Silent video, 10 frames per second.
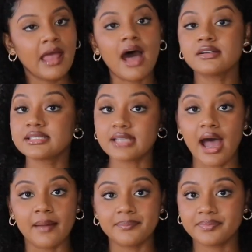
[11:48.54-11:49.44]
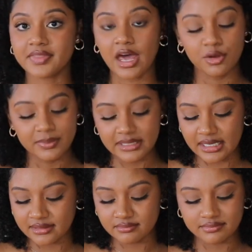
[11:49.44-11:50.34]
I'll stop. That'll be
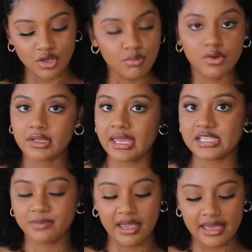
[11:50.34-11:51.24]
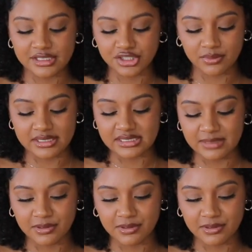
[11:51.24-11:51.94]
it. No more Cakes by AshhNYC.